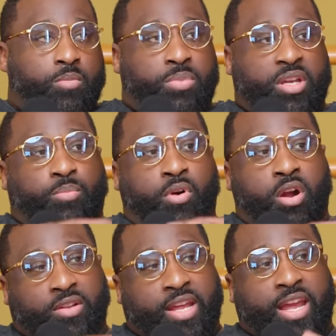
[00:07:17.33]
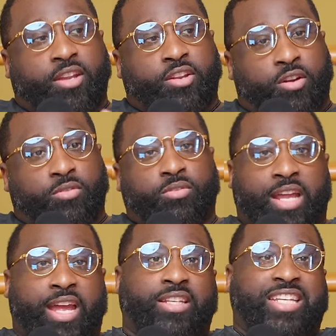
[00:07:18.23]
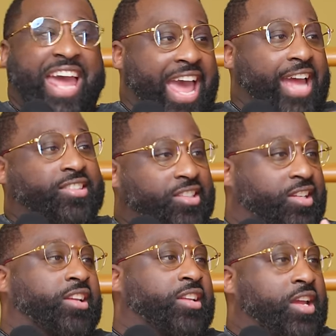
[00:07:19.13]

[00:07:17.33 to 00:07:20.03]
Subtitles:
be a part of that, you know, that dad son.